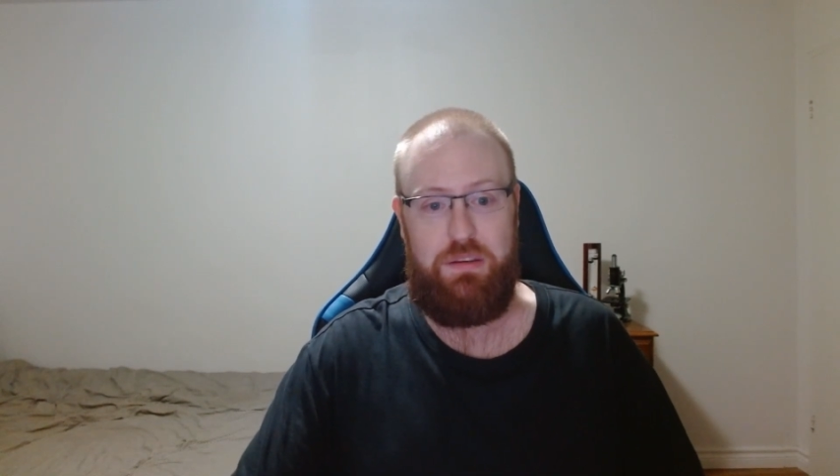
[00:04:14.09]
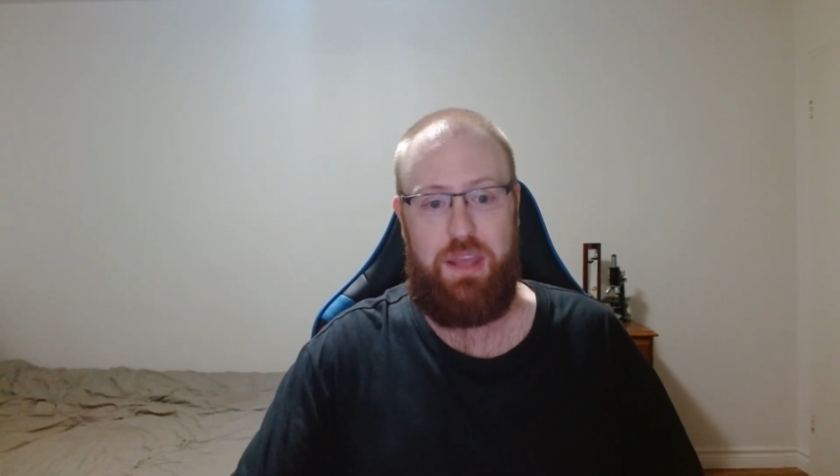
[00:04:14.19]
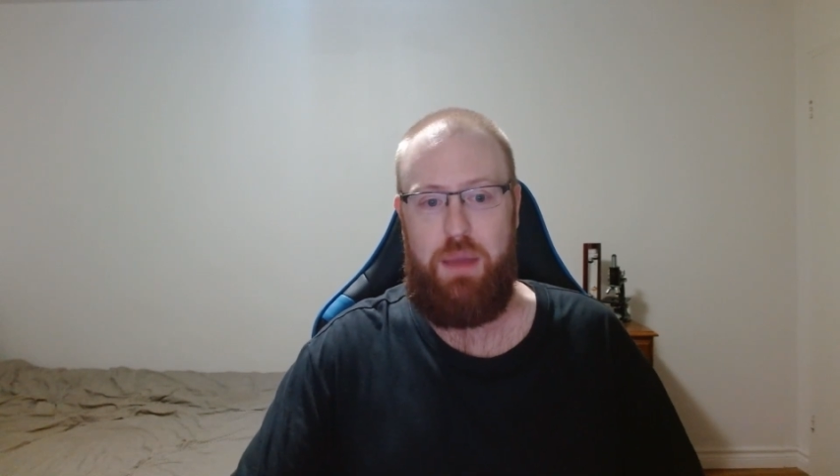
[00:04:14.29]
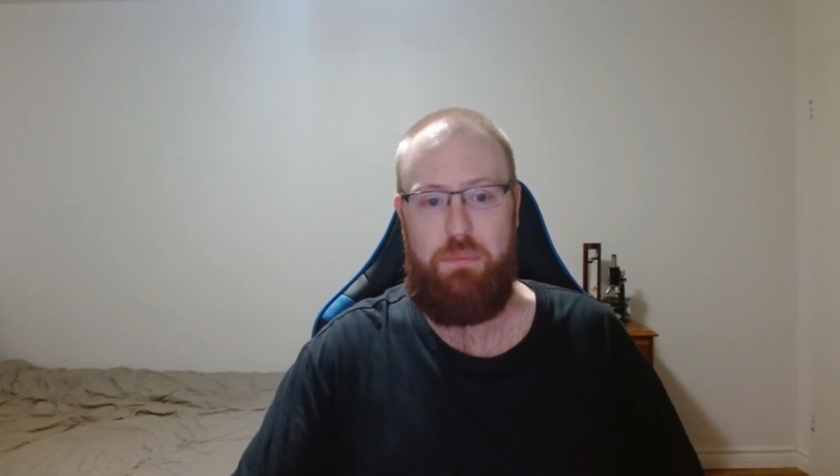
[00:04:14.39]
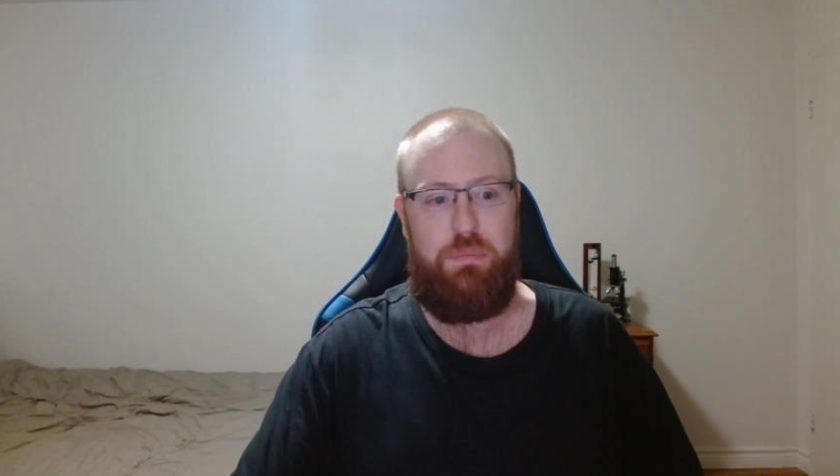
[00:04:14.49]

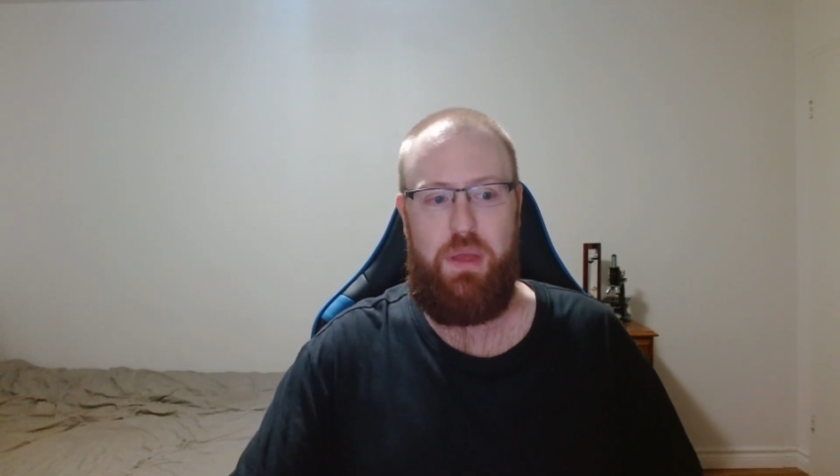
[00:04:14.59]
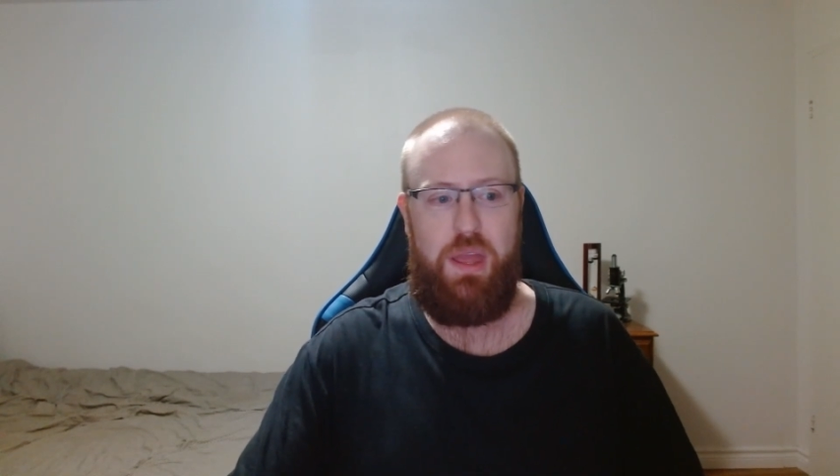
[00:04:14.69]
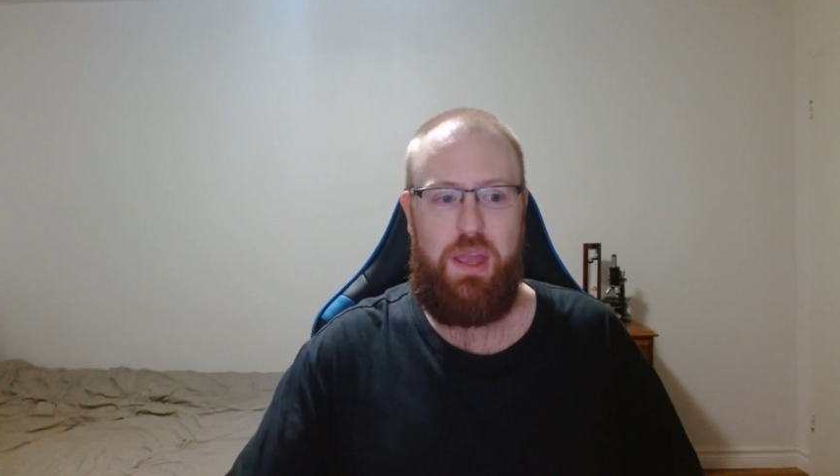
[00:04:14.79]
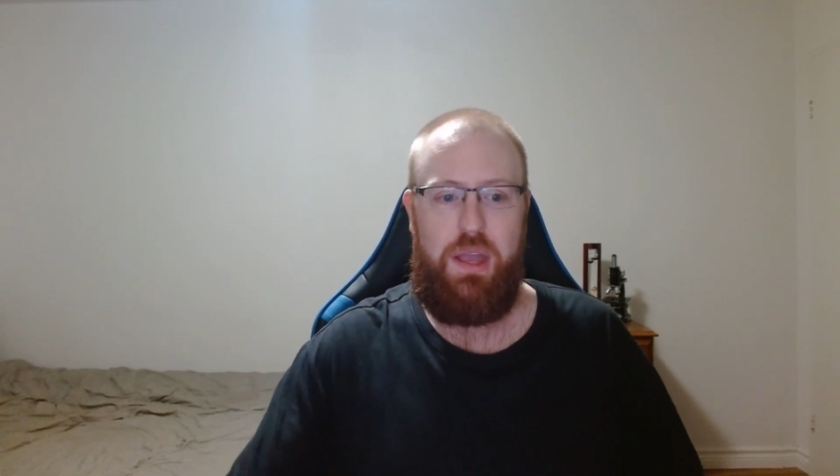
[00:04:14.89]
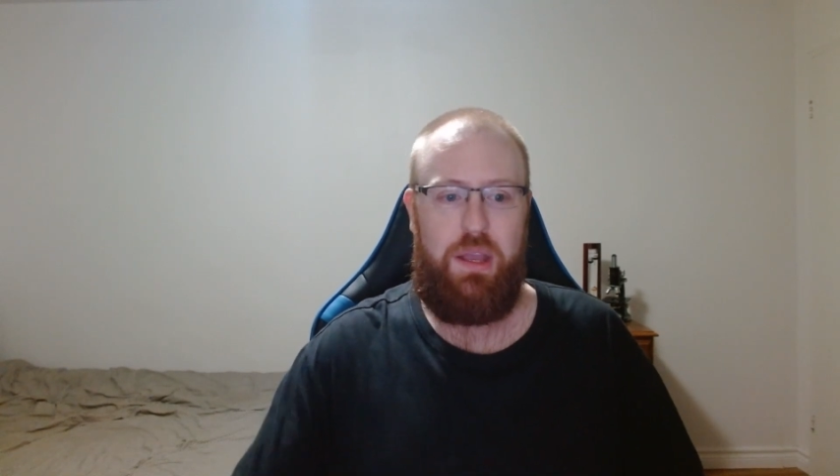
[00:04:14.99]

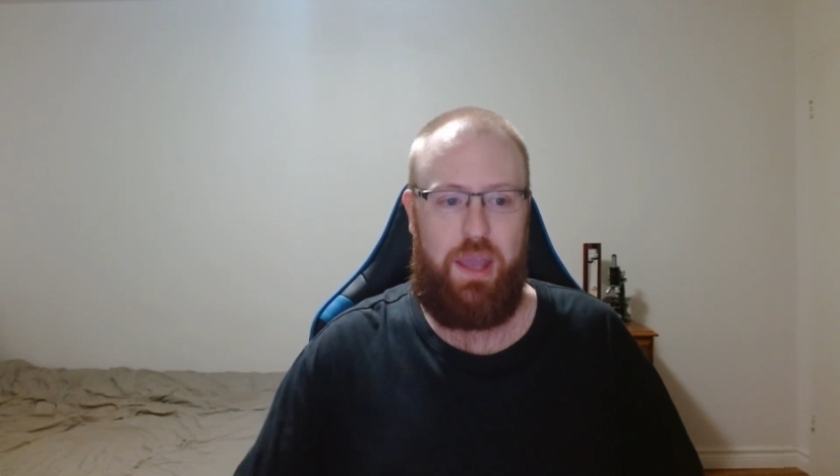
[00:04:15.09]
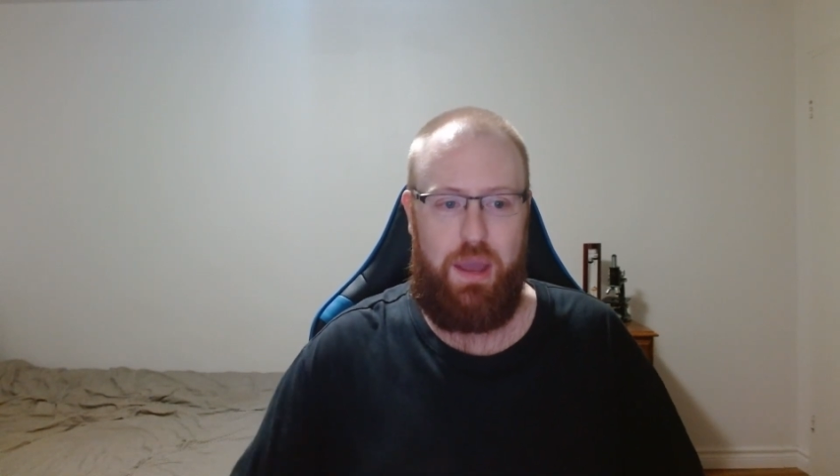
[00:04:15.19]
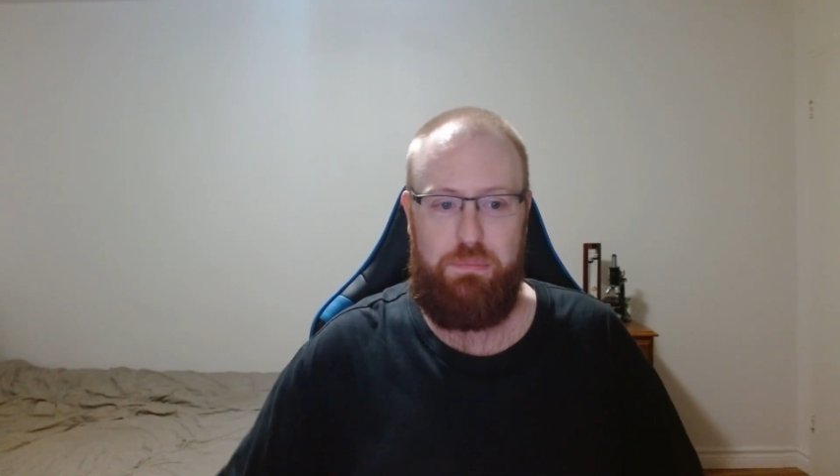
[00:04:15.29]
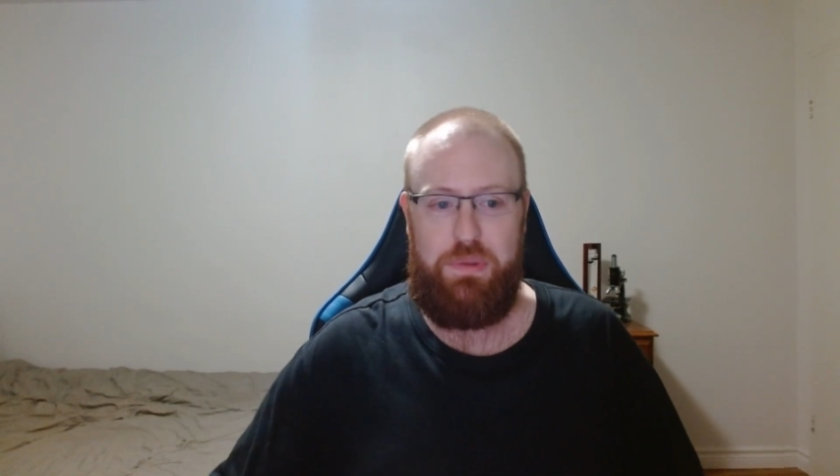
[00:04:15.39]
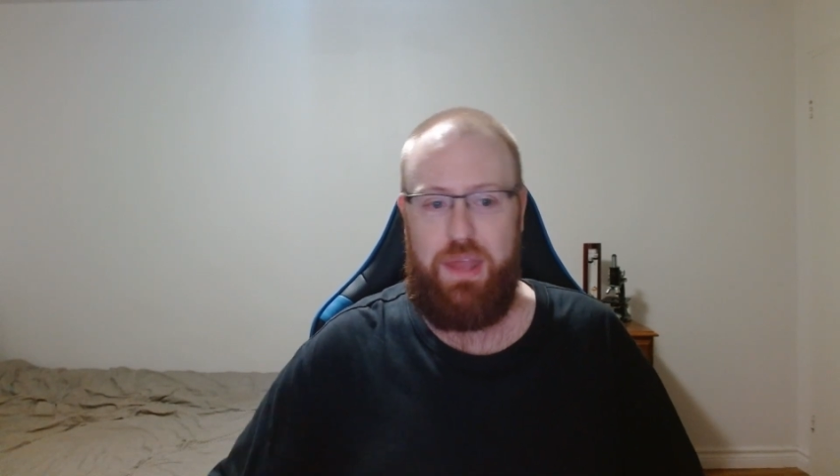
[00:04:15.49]

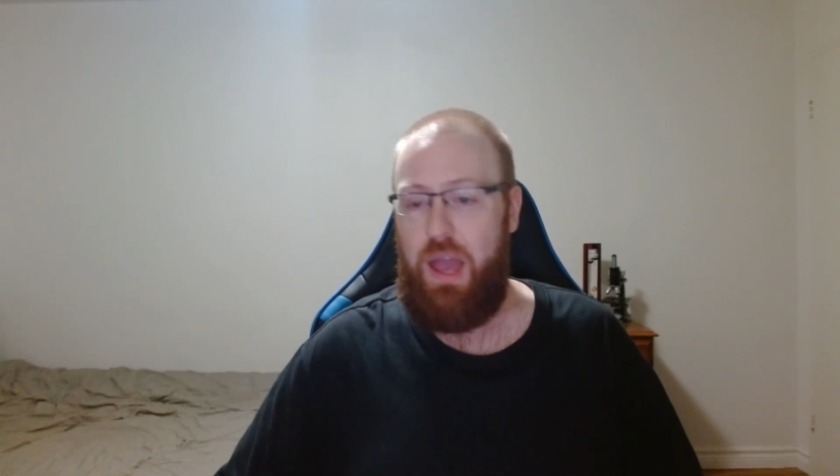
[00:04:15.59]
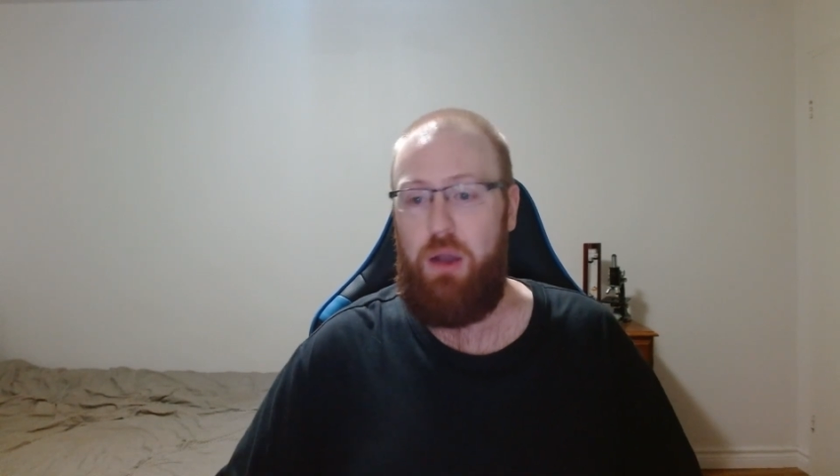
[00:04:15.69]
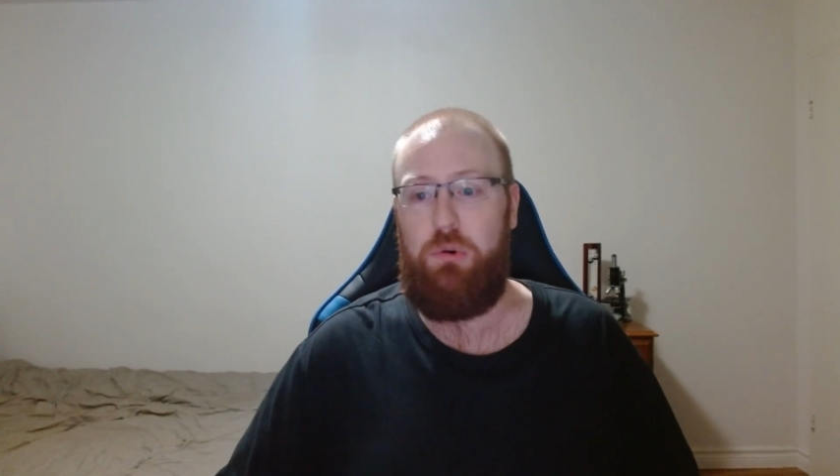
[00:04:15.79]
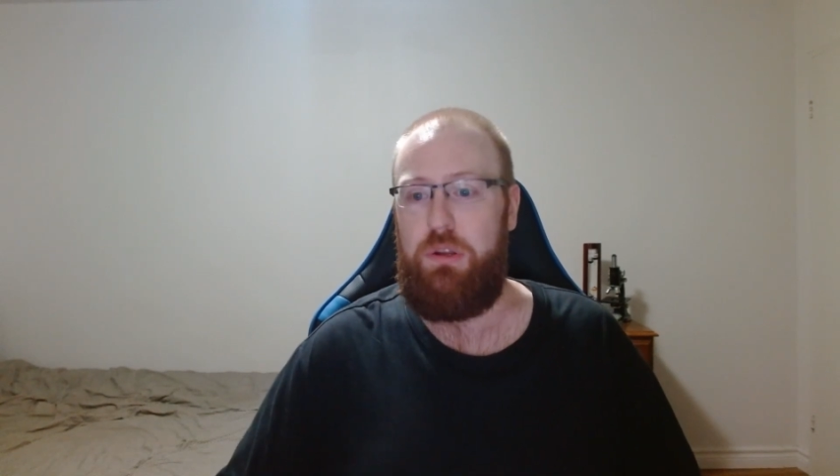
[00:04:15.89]
kept down